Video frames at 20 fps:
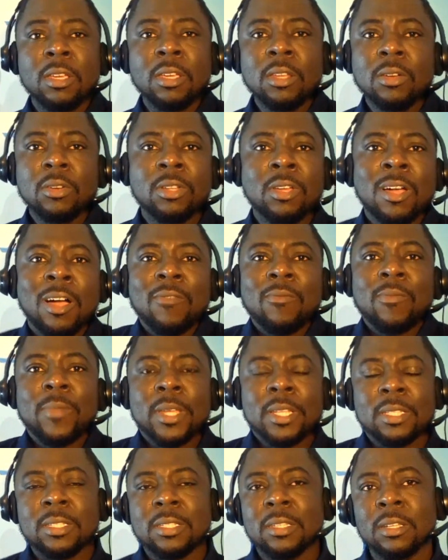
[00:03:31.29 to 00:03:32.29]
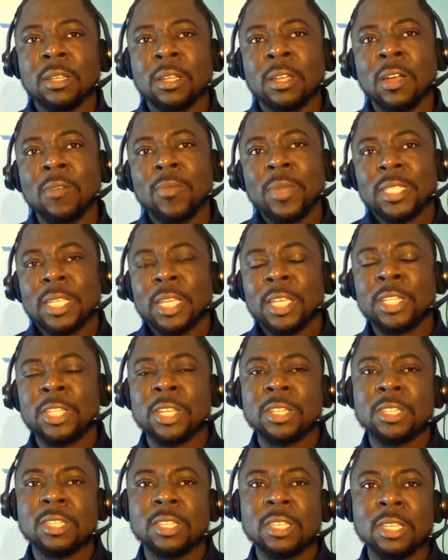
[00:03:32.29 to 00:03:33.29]
you know the government government
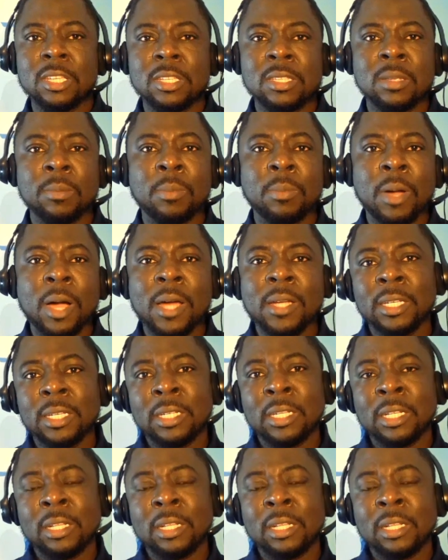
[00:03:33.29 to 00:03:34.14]
agencies the body